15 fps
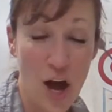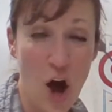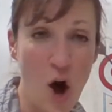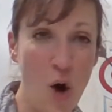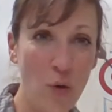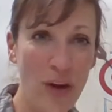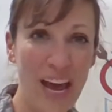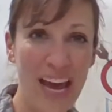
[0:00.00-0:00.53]

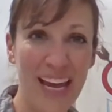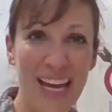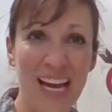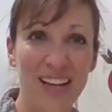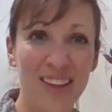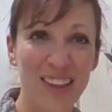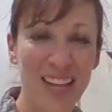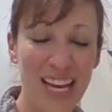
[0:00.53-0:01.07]
Okay,
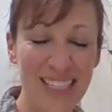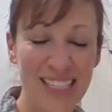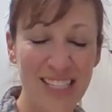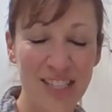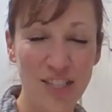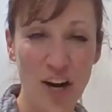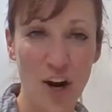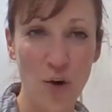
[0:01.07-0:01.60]
let's
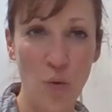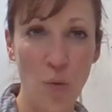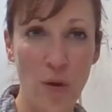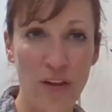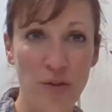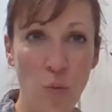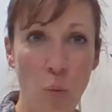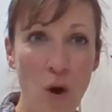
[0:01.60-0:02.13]
start
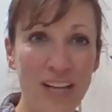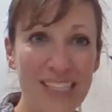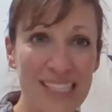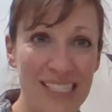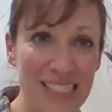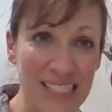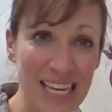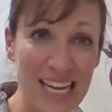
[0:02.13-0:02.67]
with what
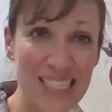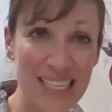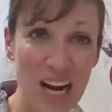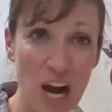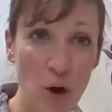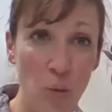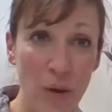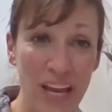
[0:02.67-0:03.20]
season
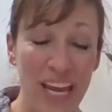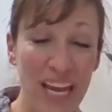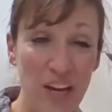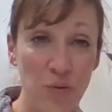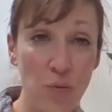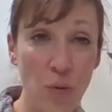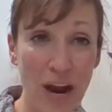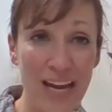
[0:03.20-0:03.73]
are we
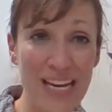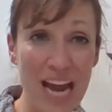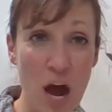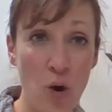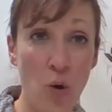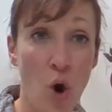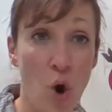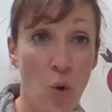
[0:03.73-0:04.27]
in right
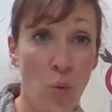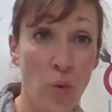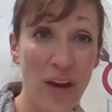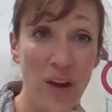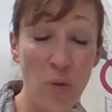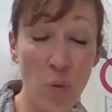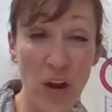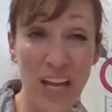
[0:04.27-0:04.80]
now?
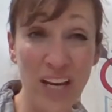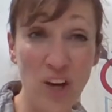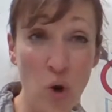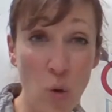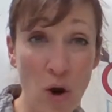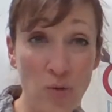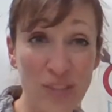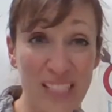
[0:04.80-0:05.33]
We can
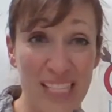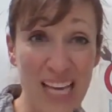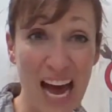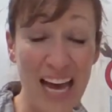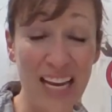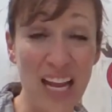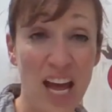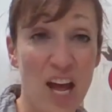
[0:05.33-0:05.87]
go
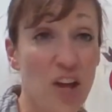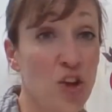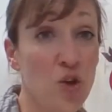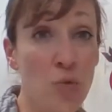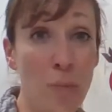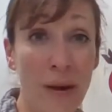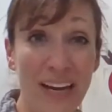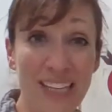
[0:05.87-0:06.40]
outside. You
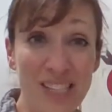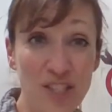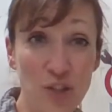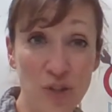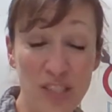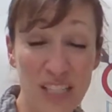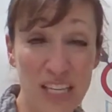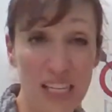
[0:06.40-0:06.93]
might still
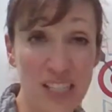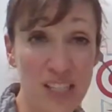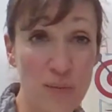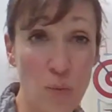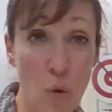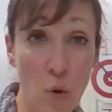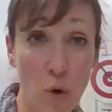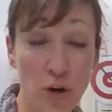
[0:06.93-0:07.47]
see some
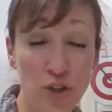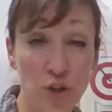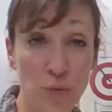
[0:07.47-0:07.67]
orange